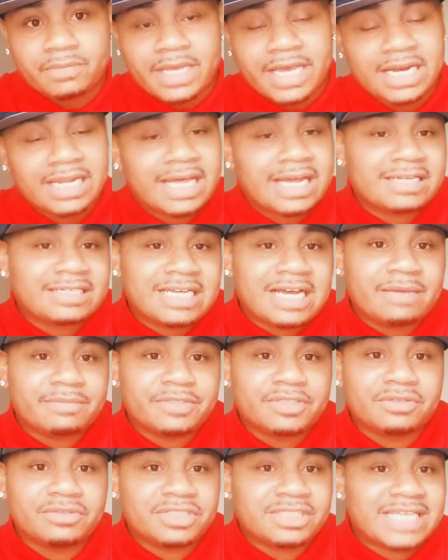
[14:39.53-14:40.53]
And a lot of times,
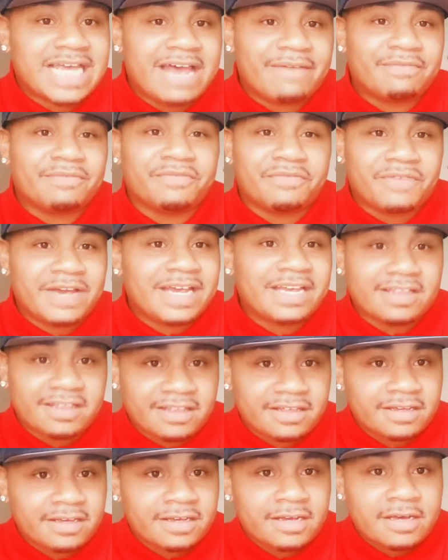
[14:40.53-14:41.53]
you know, just having
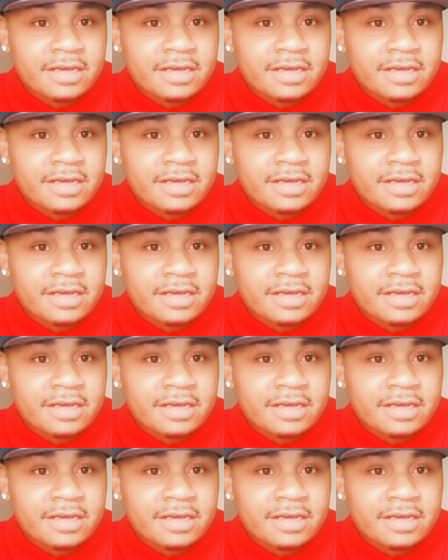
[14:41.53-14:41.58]
faith.